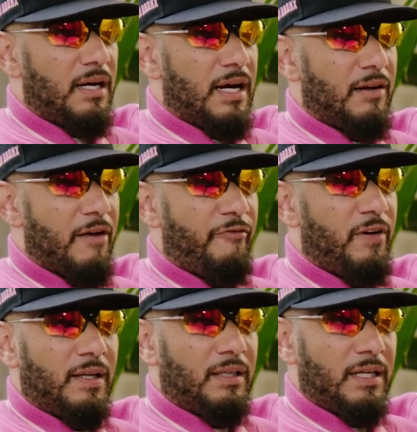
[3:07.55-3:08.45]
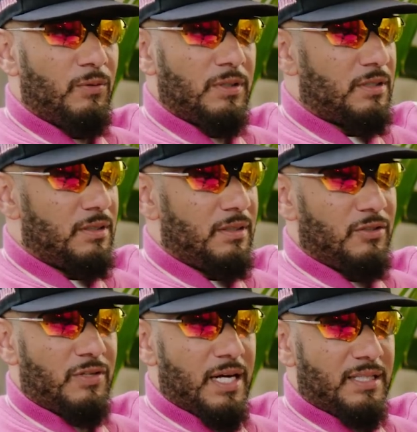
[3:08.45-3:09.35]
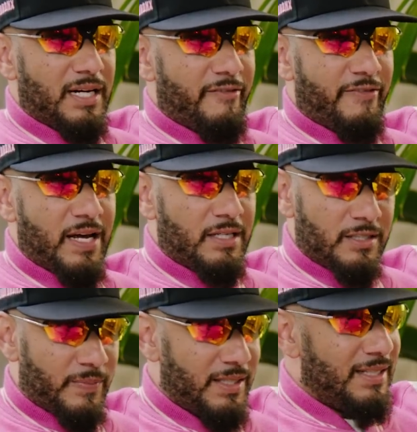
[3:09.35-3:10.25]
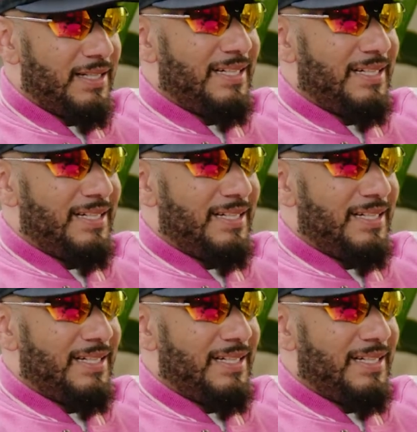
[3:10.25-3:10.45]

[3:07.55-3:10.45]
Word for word: I, I felt like they was trying to take advantage of me.